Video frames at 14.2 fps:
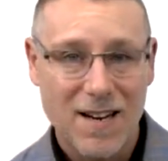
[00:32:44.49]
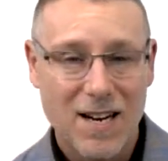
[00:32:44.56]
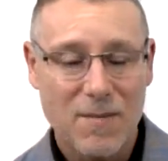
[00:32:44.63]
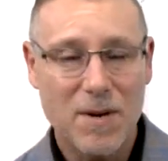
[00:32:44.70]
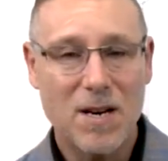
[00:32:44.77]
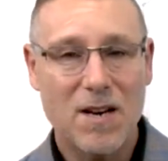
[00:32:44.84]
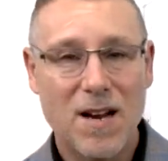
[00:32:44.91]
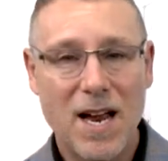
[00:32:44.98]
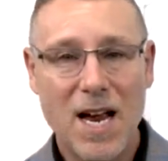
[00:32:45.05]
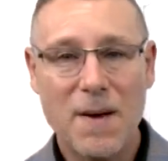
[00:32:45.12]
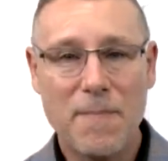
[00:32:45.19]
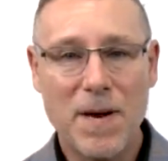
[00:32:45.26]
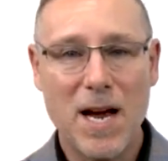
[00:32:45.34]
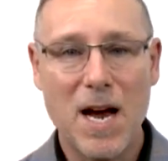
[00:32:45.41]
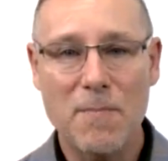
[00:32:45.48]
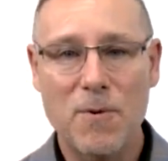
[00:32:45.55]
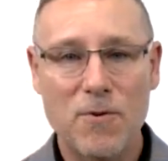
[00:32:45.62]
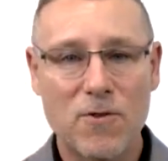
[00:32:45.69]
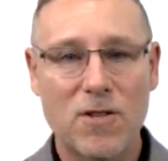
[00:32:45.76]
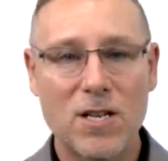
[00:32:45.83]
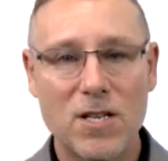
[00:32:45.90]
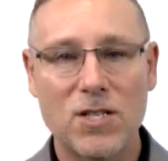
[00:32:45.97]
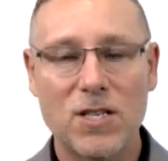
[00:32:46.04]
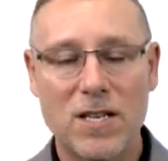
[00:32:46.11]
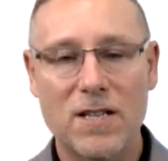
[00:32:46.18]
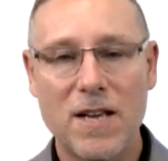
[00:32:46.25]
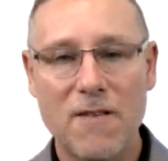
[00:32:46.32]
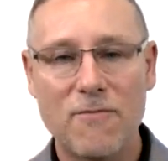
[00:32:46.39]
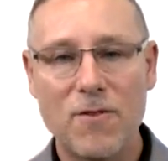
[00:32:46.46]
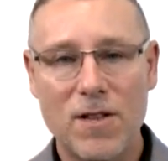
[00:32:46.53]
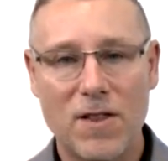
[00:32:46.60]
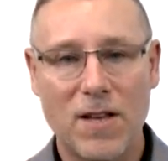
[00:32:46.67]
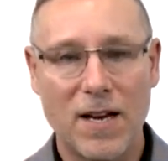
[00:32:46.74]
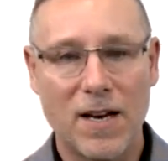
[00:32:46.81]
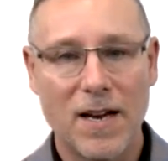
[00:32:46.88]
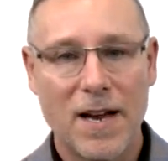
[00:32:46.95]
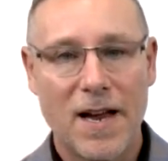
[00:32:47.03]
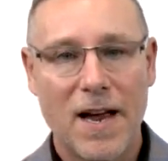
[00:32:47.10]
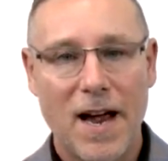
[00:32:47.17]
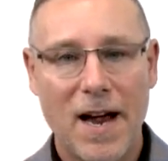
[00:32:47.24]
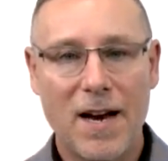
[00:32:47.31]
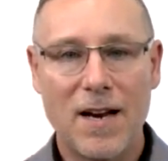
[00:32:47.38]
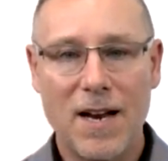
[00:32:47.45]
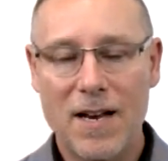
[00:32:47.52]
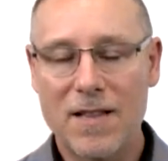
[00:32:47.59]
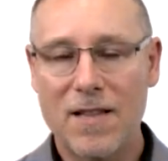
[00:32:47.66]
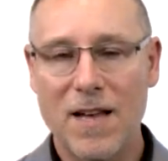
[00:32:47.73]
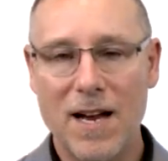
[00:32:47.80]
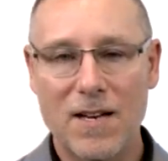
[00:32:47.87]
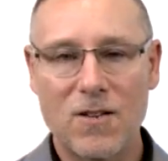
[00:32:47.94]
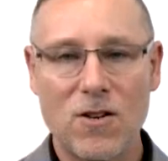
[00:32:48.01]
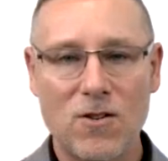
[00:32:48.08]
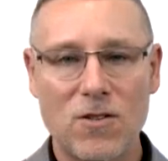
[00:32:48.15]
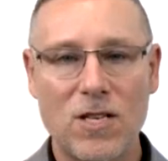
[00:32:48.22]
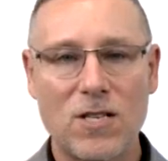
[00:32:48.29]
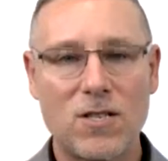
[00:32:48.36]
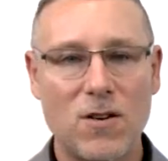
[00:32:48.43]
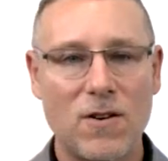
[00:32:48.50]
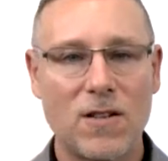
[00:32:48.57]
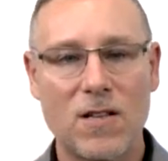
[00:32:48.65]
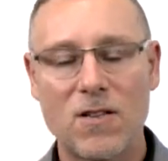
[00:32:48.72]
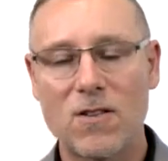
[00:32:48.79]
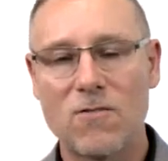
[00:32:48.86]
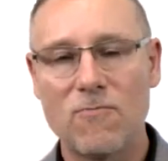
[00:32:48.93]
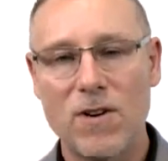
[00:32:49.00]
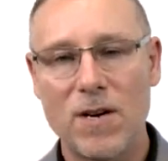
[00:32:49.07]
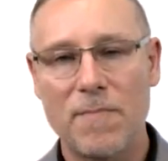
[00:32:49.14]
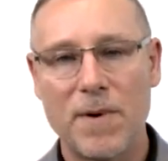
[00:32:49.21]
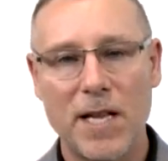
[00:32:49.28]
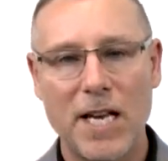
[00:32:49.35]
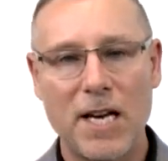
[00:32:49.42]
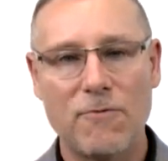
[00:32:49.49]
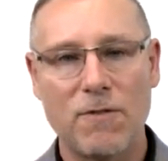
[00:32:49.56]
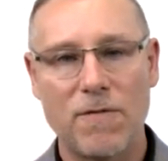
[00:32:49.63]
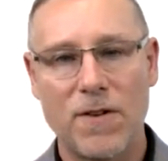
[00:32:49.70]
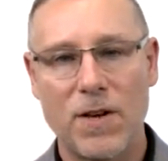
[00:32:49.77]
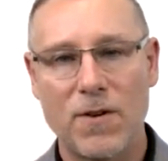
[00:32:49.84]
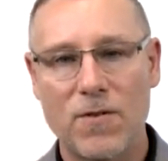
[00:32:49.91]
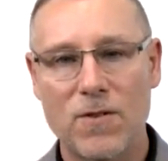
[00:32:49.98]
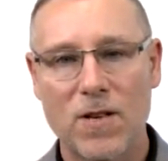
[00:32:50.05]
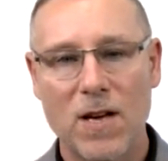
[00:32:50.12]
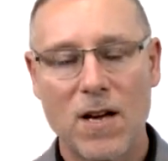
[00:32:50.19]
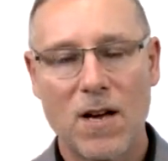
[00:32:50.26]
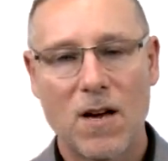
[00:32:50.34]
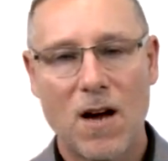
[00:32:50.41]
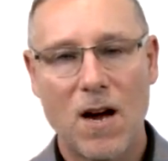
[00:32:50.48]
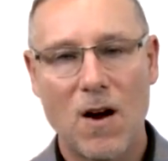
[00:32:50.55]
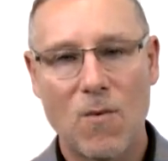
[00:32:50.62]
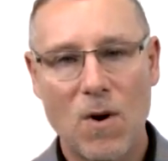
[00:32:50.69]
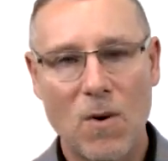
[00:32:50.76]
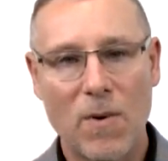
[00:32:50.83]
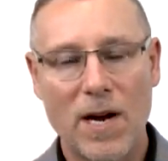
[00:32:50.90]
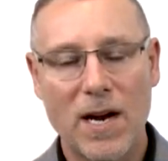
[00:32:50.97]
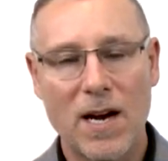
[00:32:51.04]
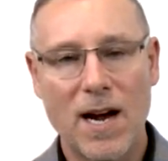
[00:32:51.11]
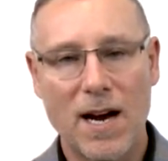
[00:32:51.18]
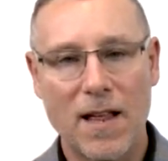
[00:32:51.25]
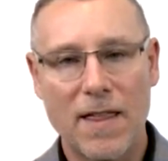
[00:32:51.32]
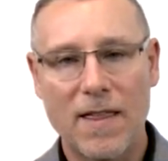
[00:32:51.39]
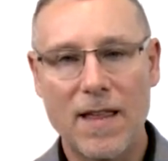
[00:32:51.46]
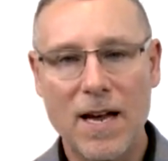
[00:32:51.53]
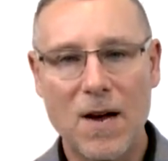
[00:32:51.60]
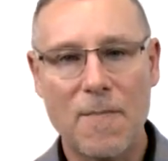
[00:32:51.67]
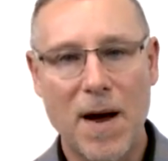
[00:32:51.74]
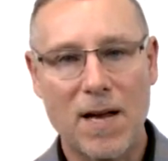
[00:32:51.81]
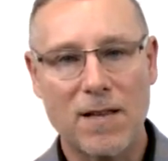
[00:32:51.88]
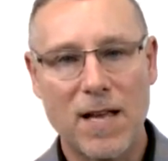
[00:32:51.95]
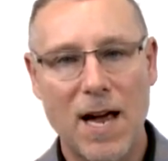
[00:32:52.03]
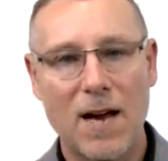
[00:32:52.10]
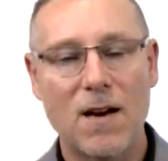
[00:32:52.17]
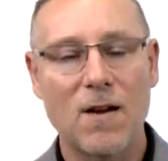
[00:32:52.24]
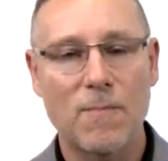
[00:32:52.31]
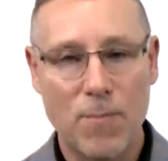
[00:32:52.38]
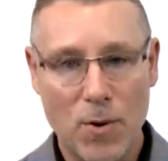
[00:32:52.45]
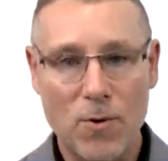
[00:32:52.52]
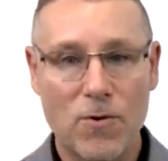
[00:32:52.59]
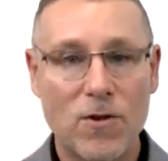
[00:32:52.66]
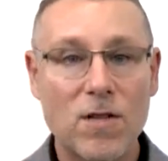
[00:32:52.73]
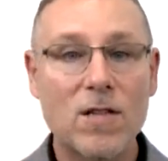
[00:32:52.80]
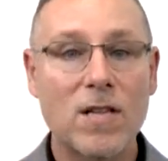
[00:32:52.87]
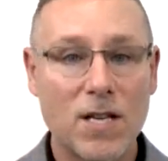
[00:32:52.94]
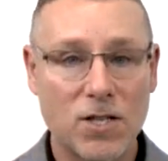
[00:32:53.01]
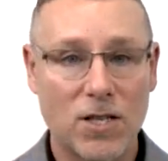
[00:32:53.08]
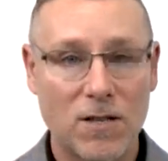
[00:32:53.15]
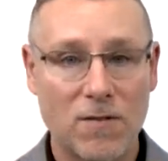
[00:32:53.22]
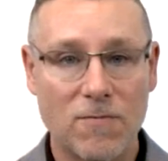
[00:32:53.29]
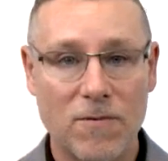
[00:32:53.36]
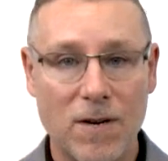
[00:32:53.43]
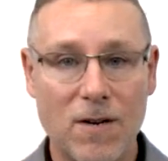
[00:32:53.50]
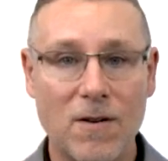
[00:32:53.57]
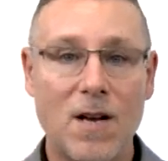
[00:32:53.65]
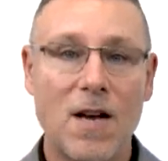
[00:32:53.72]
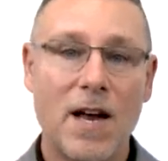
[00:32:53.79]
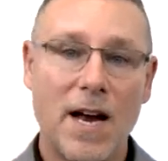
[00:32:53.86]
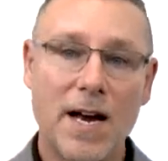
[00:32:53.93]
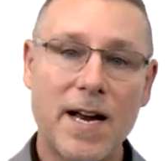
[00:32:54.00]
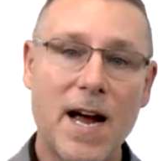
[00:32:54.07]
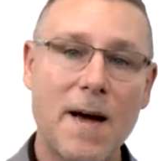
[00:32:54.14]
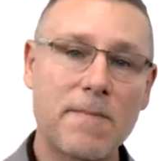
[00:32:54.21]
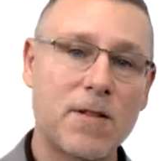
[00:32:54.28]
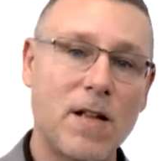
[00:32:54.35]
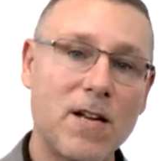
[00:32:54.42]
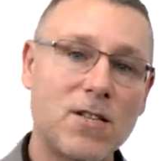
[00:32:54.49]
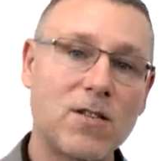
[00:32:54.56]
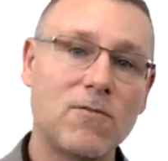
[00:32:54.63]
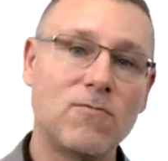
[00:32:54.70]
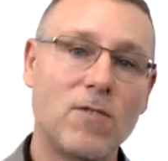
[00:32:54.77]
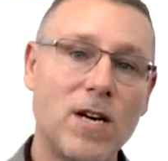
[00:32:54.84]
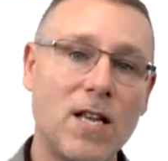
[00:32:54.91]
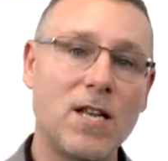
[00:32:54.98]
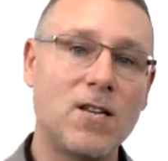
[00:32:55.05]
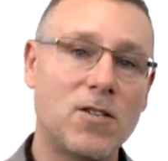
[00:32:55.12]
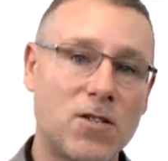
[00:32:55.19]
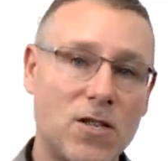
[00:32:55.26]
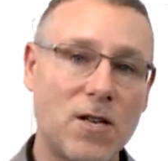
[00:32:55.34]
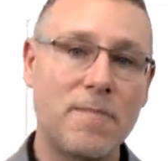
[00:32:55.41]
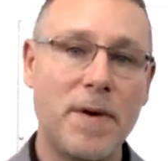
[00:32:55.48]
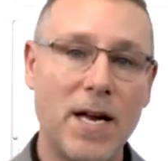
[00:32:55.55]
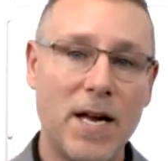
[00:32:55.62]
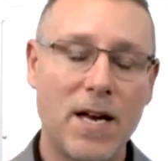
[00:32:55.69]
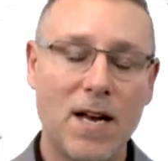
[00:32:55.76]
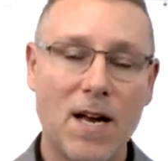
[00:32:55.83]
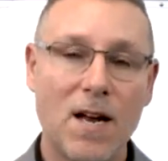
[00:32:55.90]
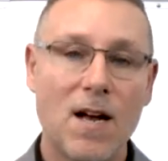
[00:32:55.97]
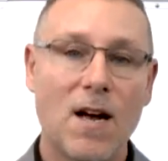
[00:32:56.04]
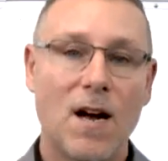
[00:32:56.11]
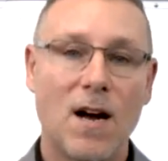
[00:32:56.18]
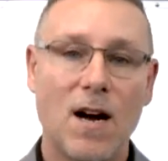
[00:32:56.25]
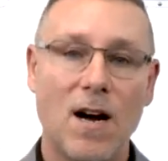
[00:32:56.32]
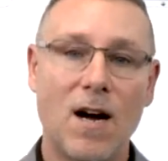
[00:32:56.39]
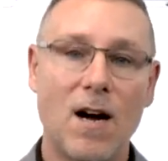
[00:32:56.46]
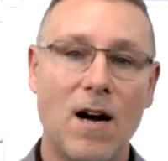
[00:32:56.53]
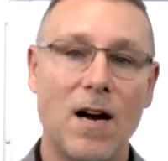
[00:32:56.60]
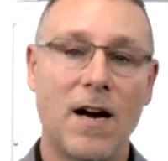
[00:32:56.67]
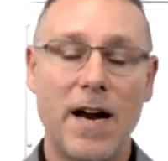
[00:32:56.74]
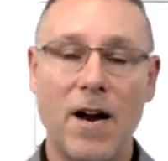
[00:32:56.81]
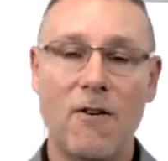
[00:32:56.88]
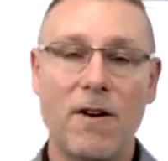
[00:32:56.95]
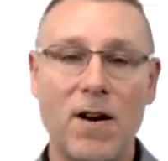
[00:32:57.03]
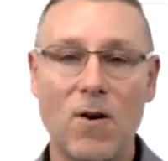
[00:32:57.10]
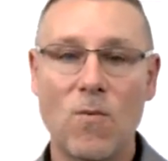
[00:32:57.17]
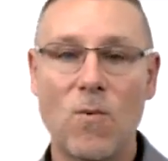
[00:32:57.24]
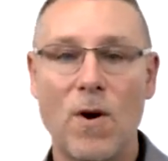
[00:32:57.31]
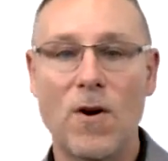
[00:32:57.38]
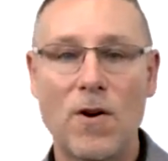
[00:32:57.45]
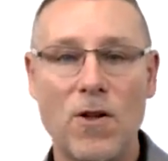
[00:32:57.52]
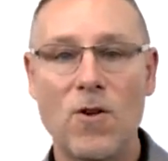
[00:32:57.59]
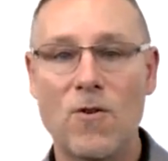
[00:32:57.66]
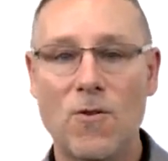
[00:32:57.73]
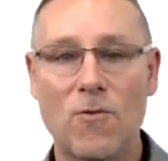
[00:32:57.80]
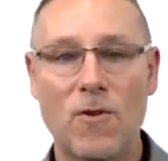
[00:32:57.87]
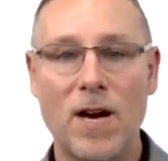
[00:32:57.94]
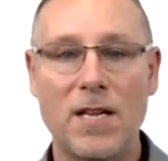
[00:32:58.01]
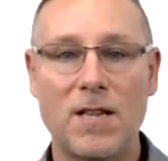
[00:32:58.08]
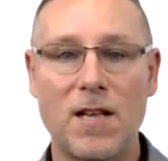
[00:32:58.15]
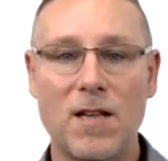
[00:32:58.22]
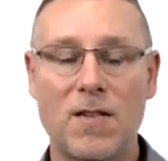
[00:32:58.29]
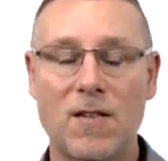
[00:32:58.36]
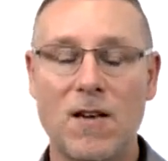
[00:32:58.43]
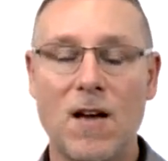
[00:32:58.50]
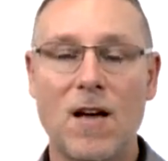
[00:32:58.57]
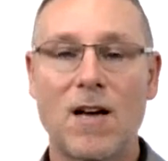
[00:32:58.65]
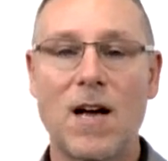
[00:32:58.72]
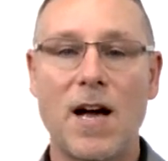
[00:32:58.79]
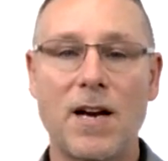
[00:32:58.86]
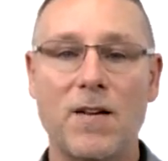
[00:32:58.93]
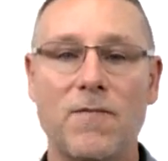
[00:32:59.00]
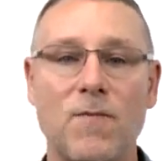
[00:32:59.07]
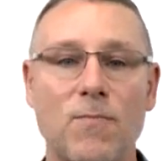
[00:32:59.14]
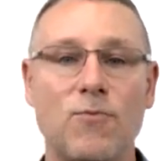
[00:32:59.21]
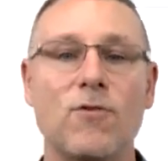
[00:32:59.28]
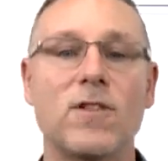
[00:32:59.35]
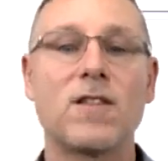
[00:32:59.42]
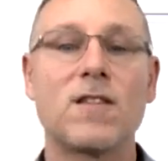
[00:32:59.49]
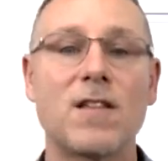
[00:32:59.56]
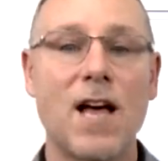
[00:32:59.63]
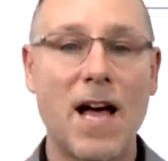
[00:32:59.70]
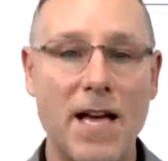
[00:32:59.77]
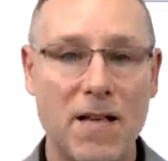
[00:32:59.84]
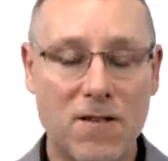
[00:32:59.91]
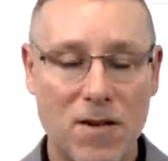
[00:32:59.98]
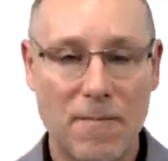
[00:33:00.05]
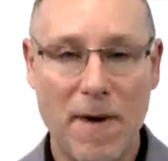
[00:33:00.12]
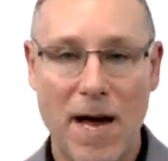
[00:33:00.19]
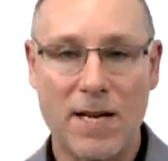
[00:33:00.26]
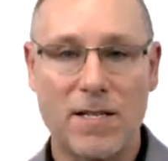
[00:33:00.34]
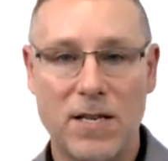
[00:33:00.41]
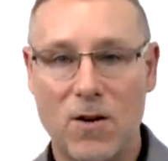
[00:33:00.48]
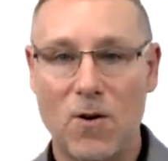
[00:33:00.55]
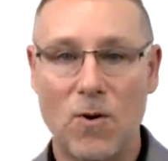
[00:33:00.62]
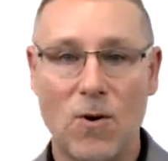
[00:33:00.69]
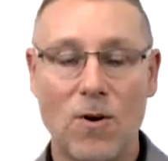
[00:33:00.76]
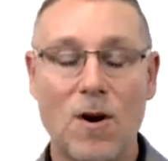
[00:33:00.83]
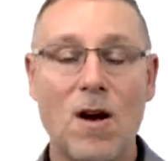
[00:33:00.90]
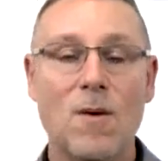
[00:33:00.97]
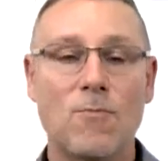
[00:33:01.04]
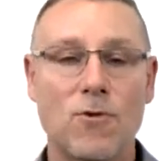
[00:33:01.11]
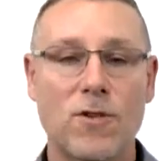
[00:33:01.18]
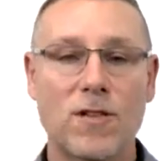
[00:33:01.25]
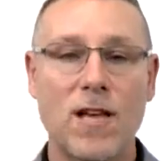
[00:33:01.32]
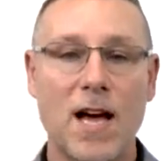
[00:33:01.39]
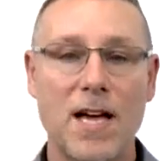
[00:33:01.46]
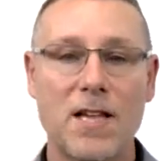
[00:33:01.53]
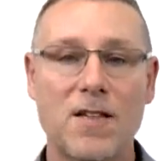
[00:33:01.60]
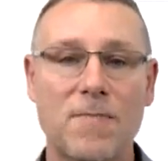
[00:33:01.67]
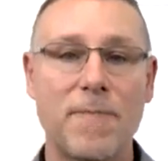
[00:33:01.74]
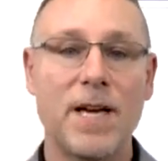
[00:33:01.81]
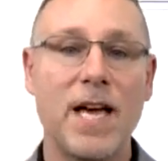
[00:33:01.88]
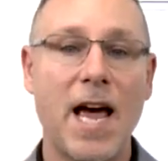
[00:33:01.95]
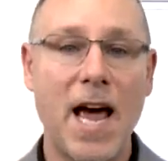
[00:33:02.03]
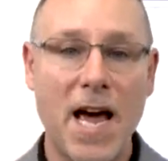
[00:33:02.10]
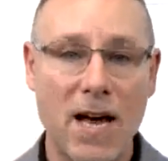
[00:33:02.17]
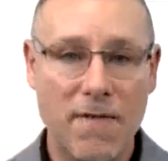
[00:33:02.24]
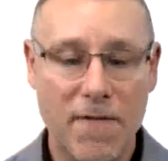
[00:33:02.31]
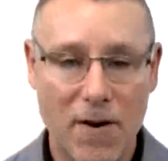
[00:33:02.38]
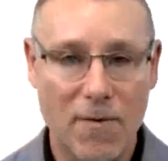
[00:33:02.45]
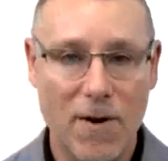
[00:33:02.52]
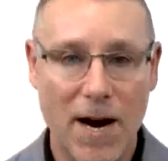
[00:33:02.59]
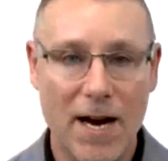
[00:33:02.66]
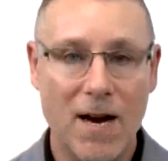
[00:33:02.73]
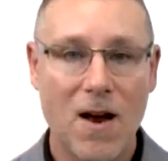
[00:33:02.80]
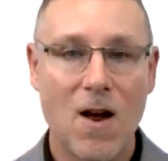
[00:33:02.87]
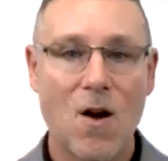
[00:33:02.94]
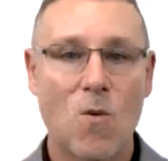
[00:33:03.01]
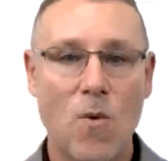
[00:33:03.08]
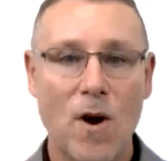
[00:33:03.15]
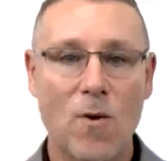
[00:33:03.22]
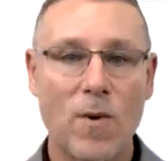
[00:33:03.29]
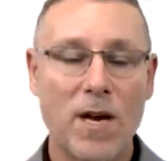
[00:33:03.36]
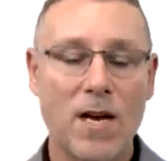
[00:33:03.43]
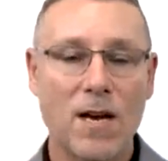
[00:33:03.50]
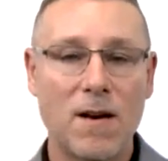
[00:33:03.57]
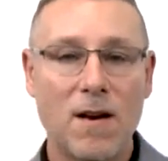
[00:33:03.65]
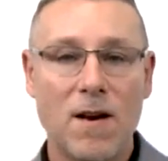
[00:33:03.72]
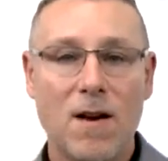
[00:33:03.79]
I mean, API precision is everything. And it's usually during this readability reviews where we can kind of think about that precision. You know? Encapsulation really should be an area where you create this kind of precise semantic or precise behavior, right? Where we can